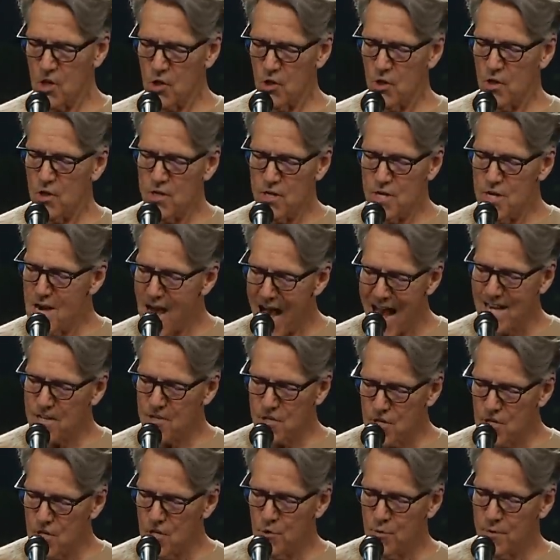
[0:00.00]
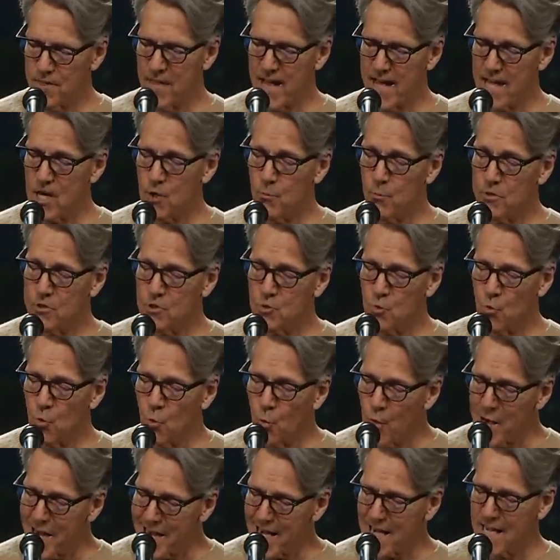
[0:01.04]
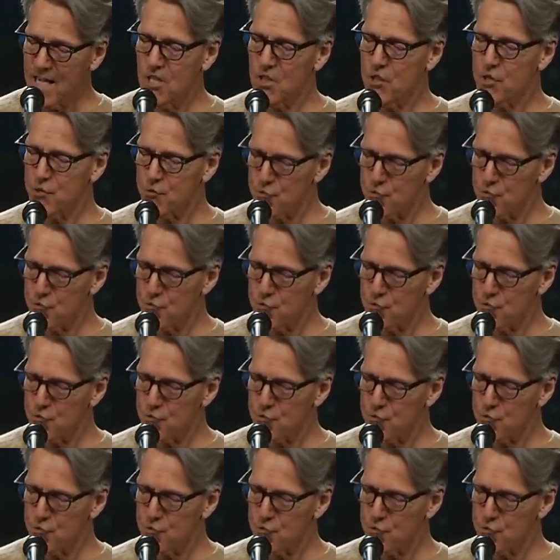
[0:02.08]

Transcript: could not do in that it was weak